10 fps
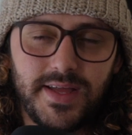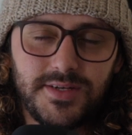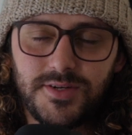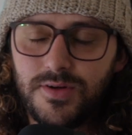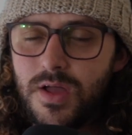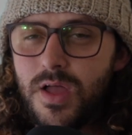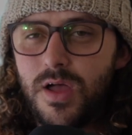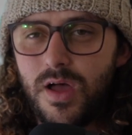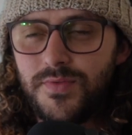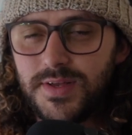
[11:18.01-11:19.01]
that. So
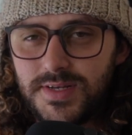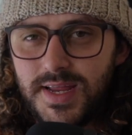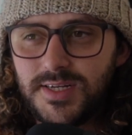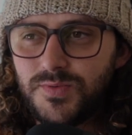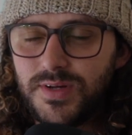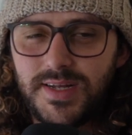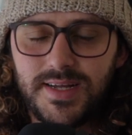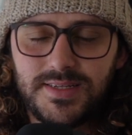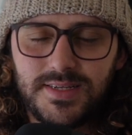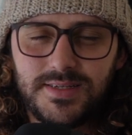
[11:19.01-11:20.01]
on this next one,
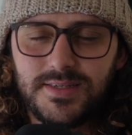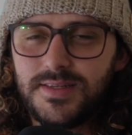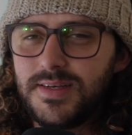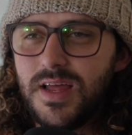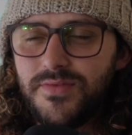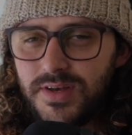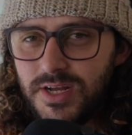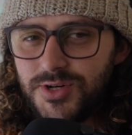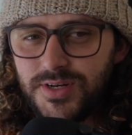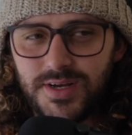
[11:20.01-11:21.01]
guys, this is the
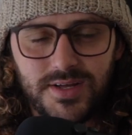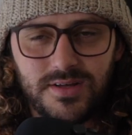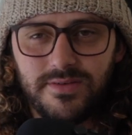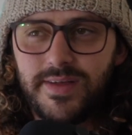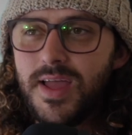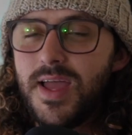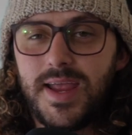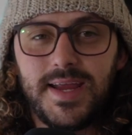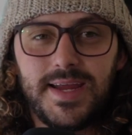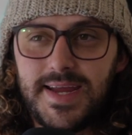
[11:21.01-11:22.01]
definition of
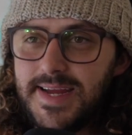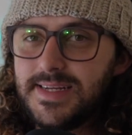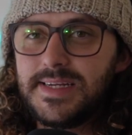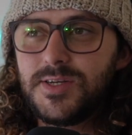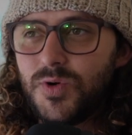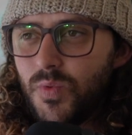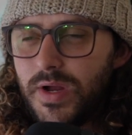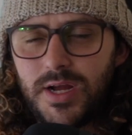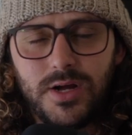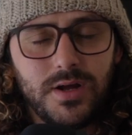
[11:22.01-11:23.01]
a easy to
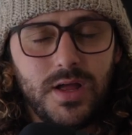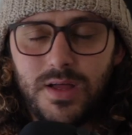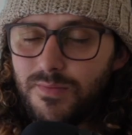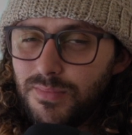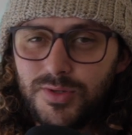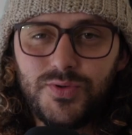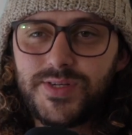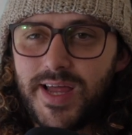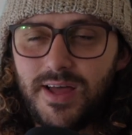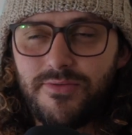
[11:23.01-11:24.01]
wear blue
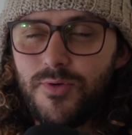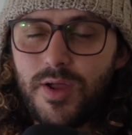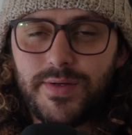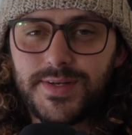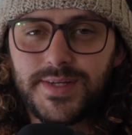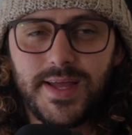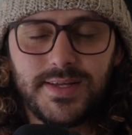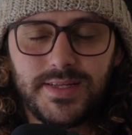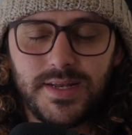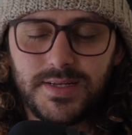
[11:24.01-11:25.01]
style fragrance,
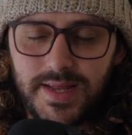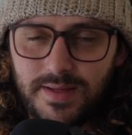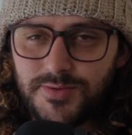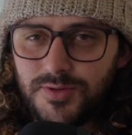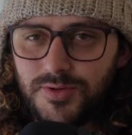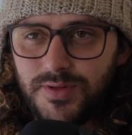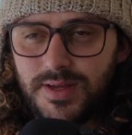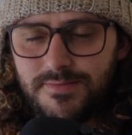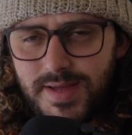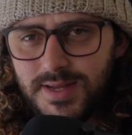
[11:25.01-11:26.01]
guys. It is
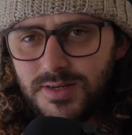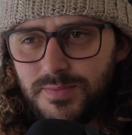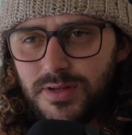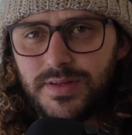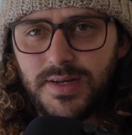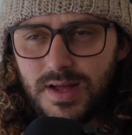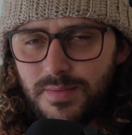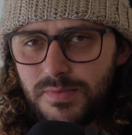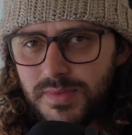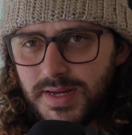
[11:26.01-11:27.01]
absolutely mass appealing,
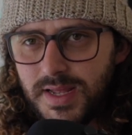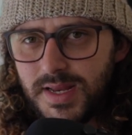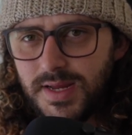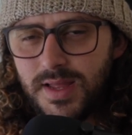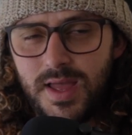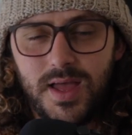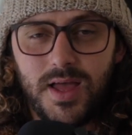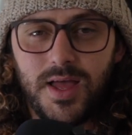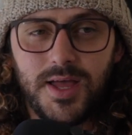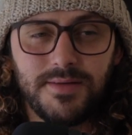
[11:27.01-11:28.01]
compliment getting.
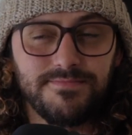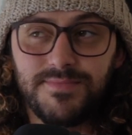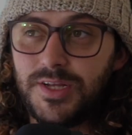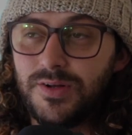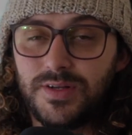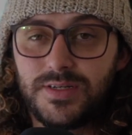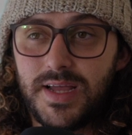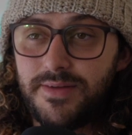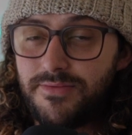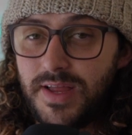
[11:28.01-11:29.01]
You know, it's
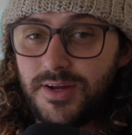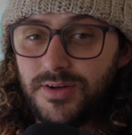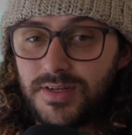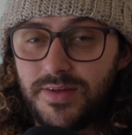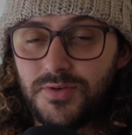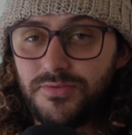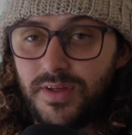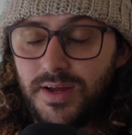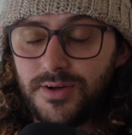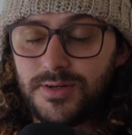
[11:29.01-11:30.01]
got flankers after
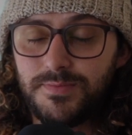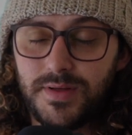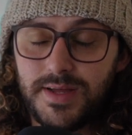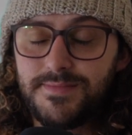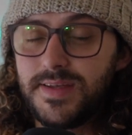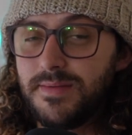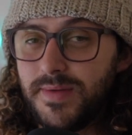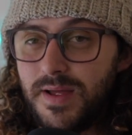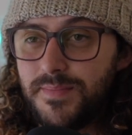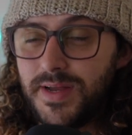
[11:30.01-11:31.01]
flankers, but in
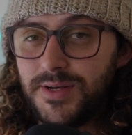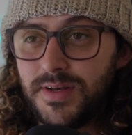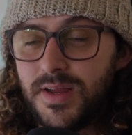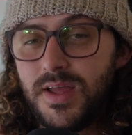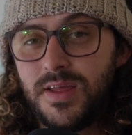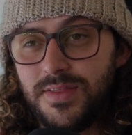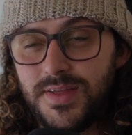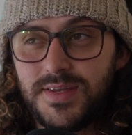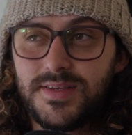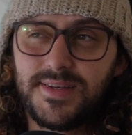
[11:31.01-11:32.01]
my opinion,
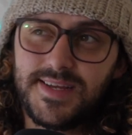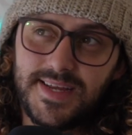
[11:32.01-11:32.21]
this,